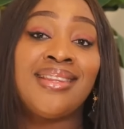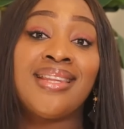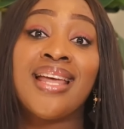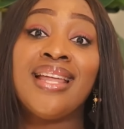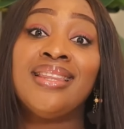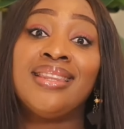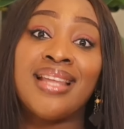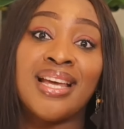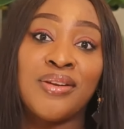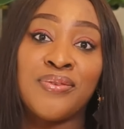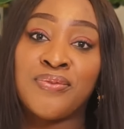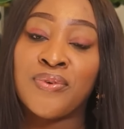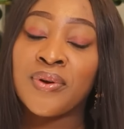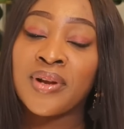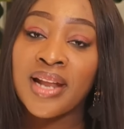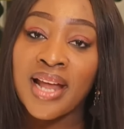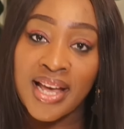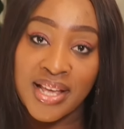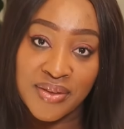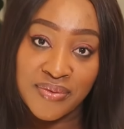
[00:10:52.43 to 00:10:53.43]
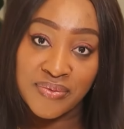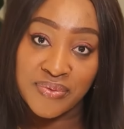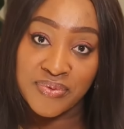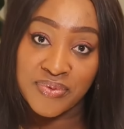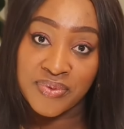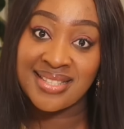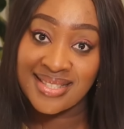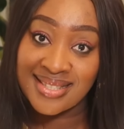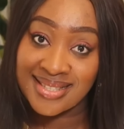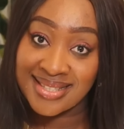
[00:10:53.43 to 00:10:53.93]
tainted for
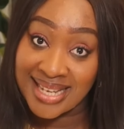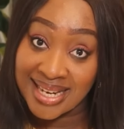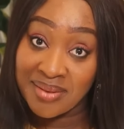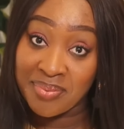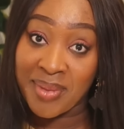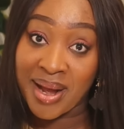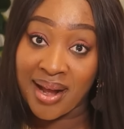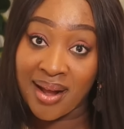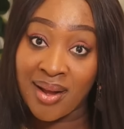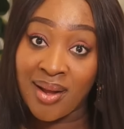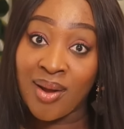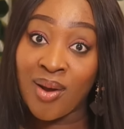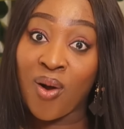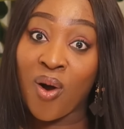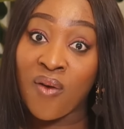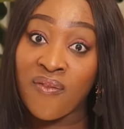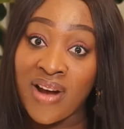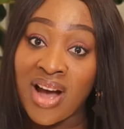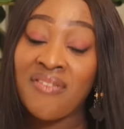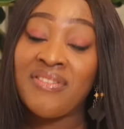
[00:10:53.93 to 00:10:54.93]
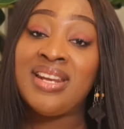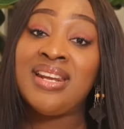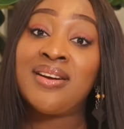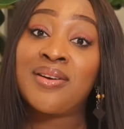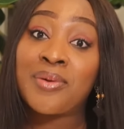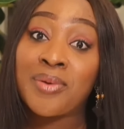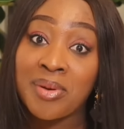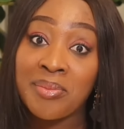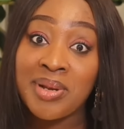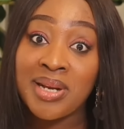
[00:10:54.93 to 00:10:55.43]
life, the stigma of having
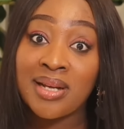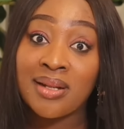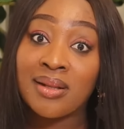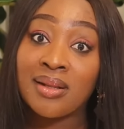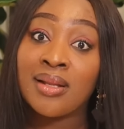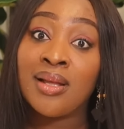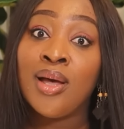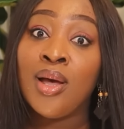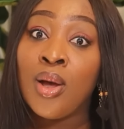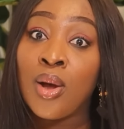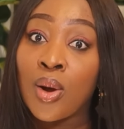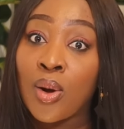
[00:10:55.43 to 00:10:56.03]
a criminal